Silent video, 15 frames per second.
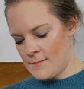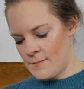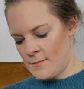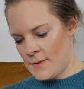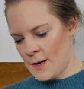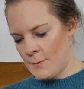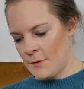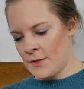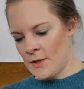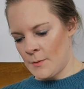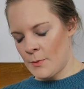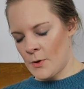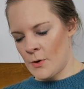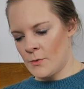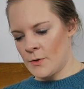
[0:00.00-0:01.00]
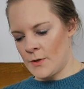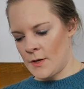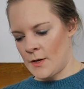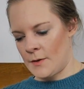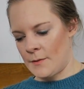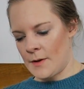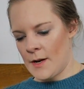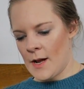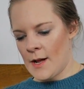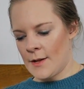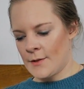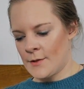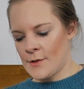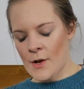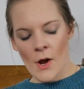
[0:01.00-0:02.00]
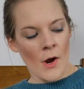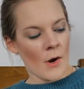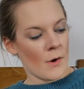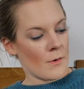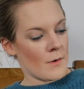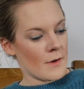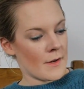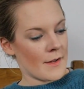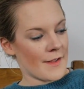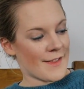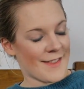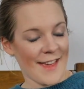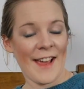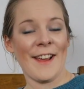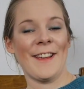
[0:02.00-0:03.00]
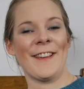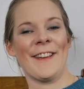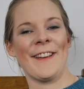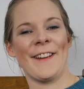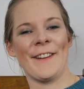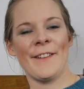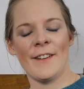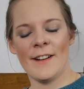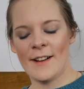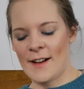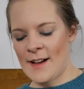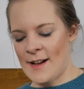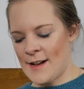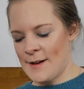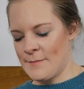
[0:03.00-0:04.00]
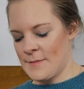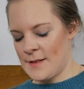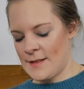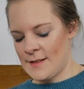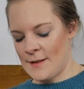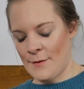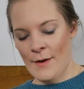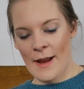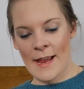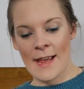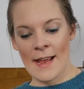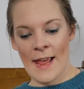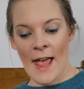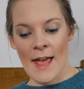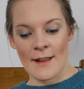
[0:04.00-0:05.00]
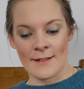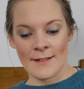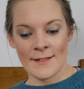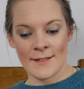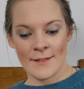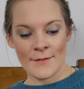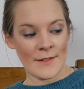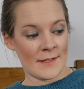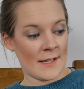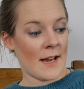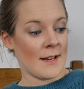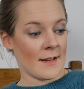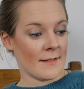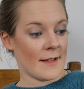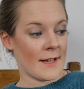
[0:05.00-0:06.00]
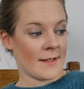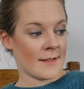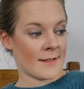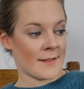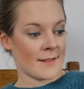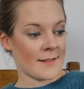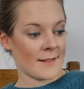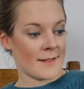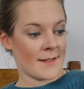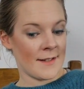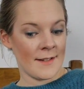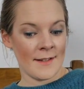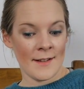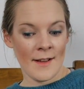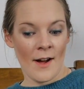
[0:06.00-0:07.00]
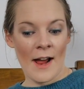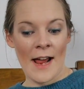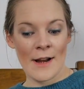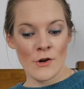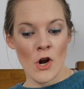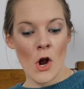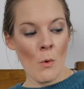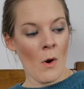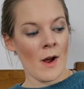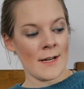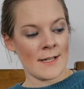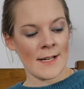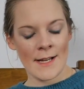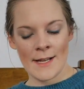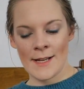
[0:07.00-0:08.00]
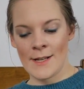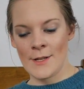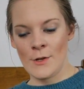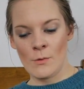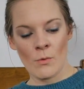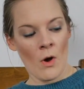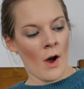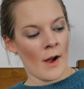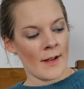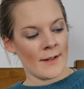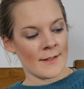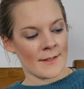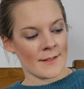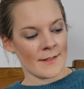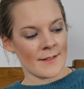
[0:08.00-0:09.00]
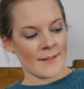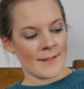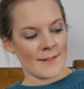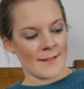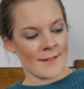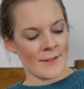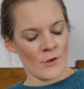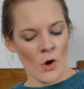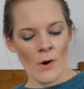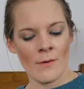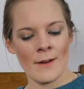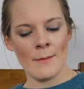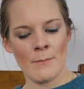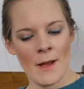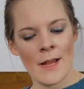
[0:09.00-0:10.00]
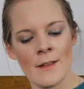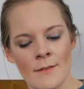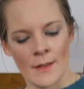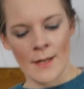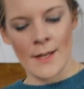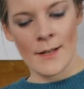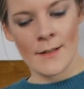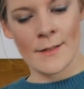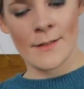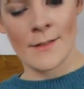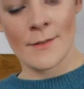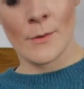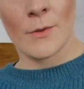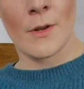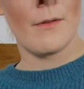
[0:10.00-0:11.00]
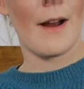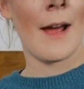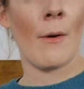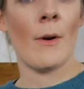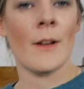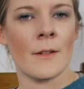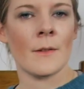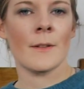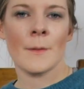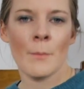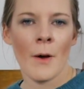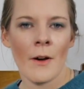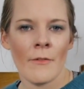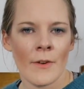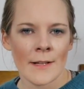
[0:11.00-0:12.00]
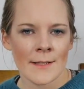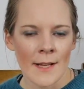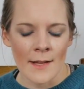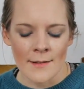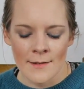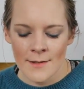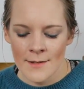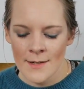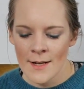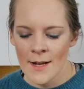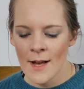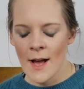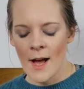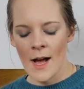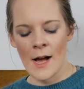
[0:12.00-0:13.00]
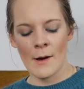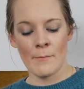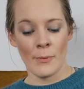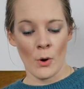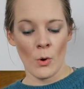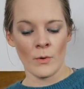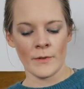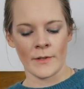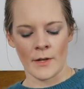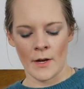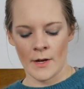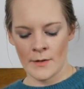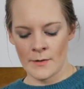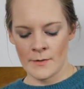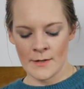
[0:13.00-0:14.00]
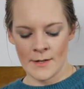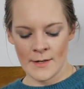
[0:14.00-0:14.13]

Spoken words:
It'd be super cool to do. So thank you, Derek, again for sending this. I had no idea you guys not only made these, although now I do, it's perfect sense, but also